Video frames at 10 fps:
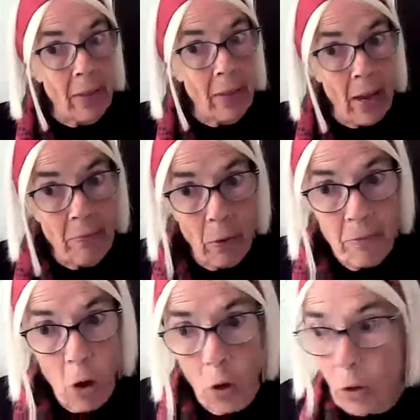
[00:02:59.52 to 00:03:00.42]

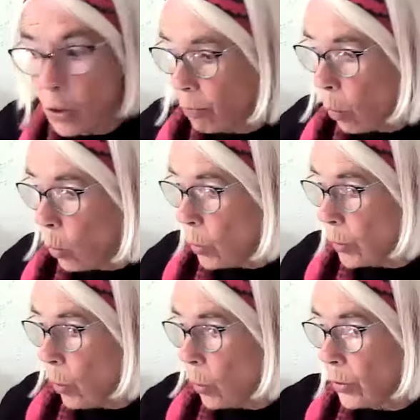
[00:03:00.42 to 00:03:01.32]
very fond of
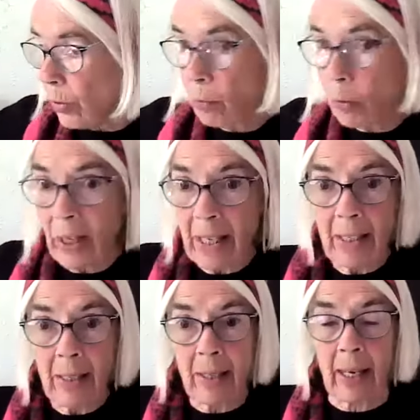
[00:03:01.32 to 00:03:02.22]
all sorts of
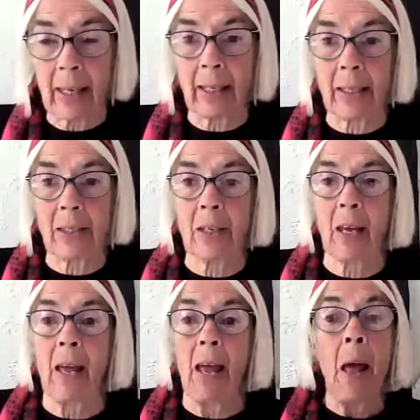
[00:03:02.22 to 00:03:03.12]
green things.
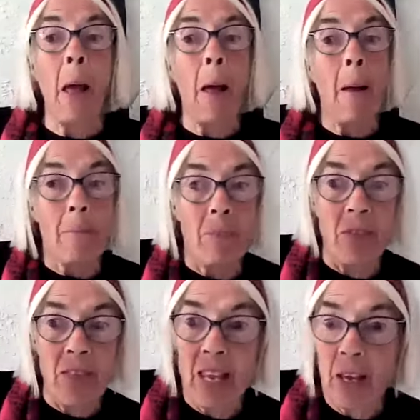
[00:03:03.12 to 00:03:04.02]

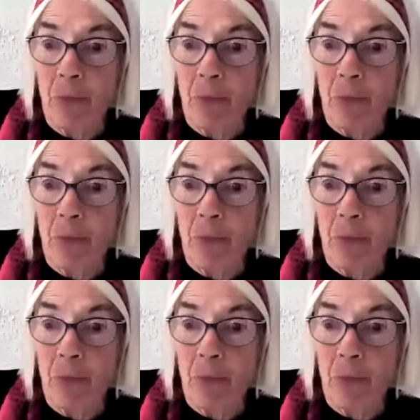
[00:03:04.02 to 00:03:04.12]
If you're